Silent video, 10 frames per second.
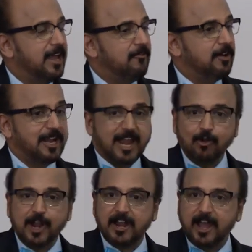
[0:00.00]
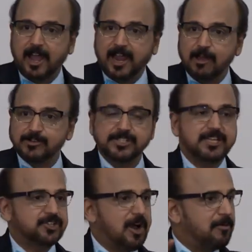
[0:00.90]
for irregular accounts,
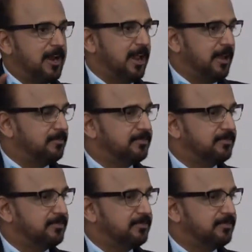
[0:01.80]
they stopped lending.